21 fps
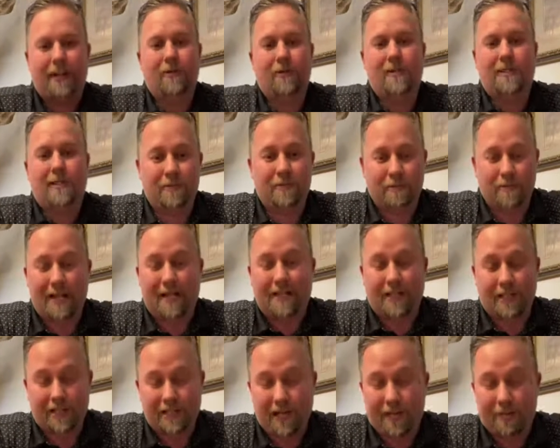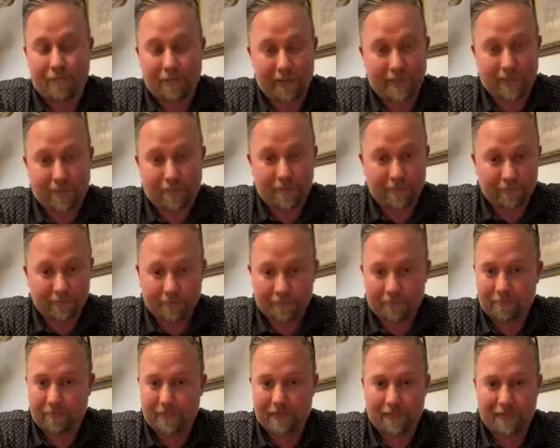that always comes back to shot placement.
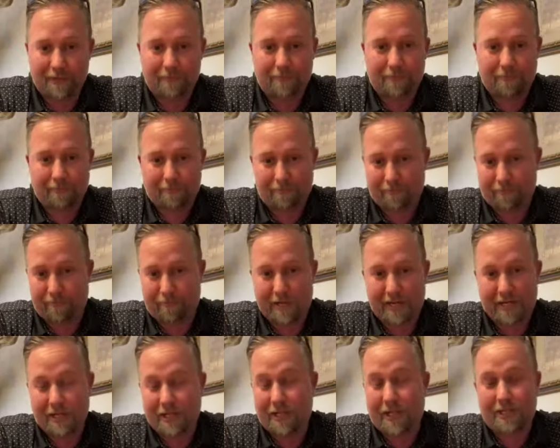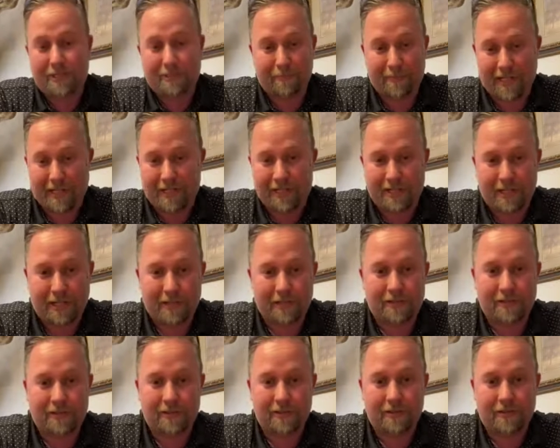Bad shot's a bad
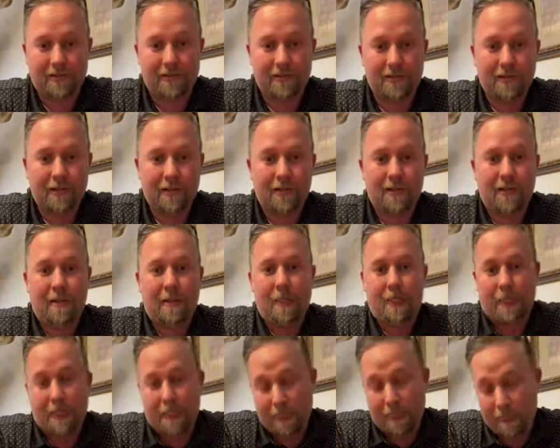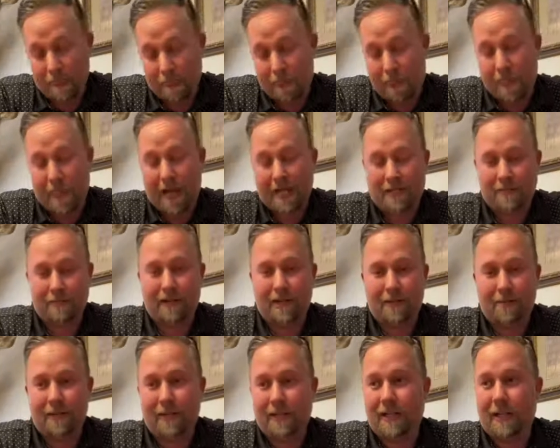shot. So that's
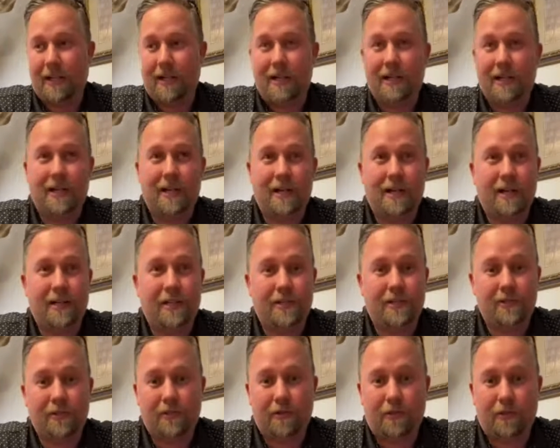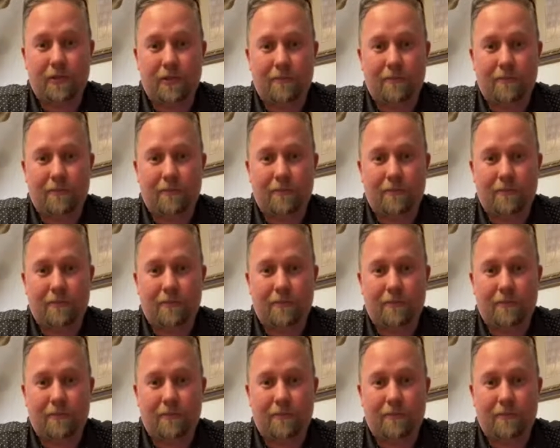my opinion. I shoot an